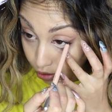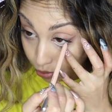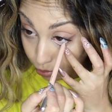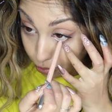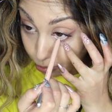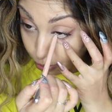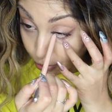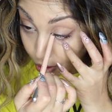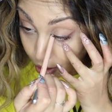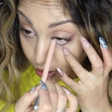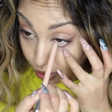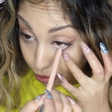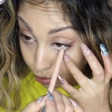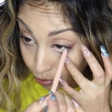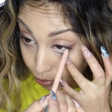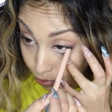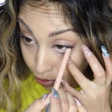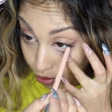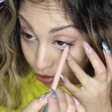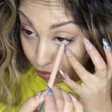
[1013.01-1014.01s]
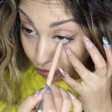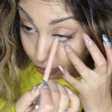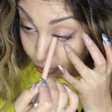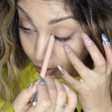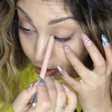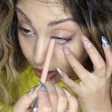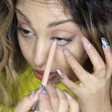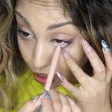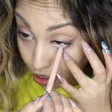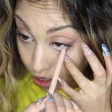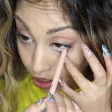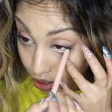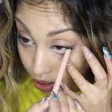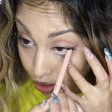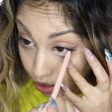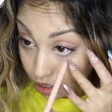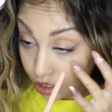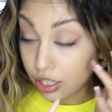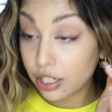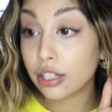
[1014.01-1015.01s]
bottom of my
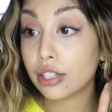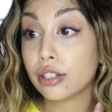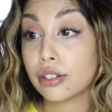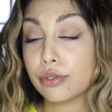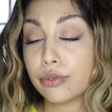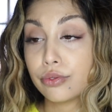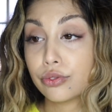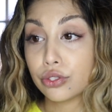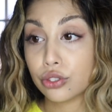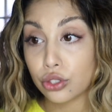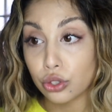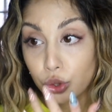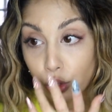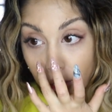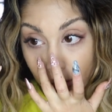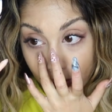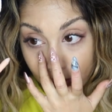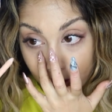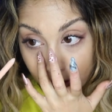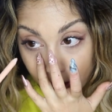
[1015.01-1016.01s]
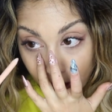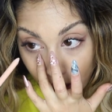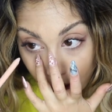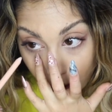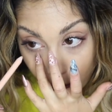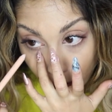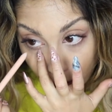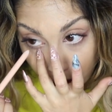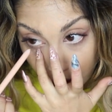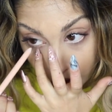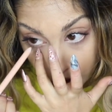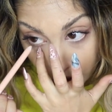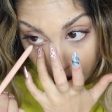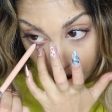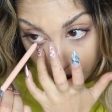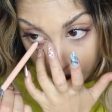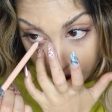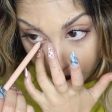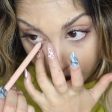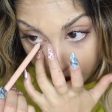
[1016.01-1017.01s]
eye to give it that
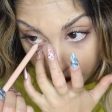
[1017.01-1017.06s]
awakening.